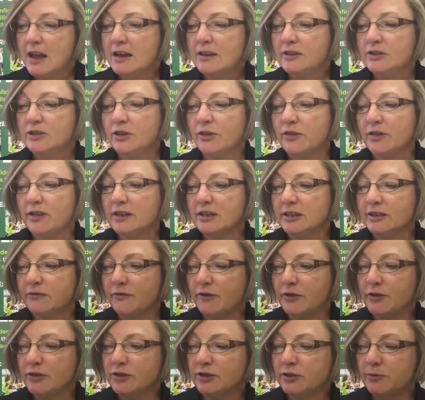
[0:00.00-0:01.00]
So this
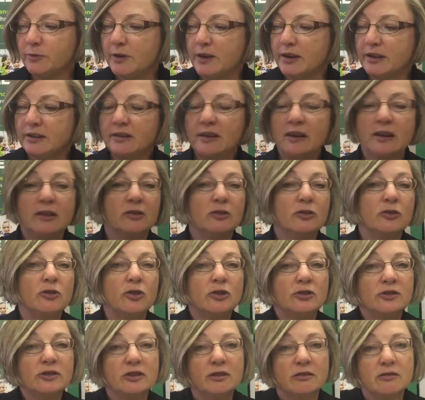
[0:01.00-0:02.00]
first one
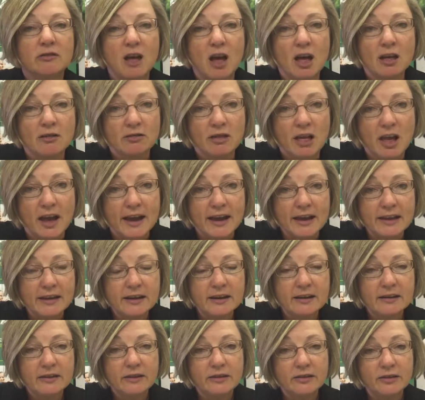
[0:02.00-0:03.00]
looks a lot
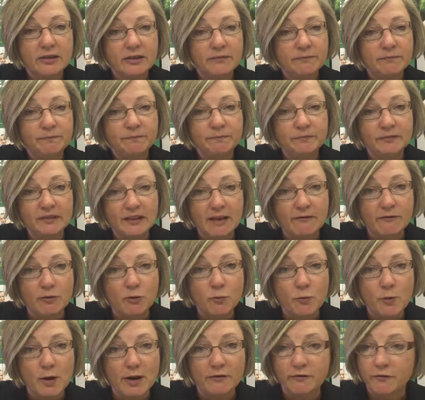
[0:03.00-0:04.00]
like the
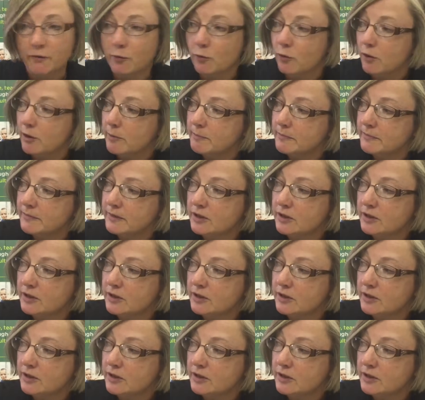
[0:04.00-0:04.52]
level 1 form.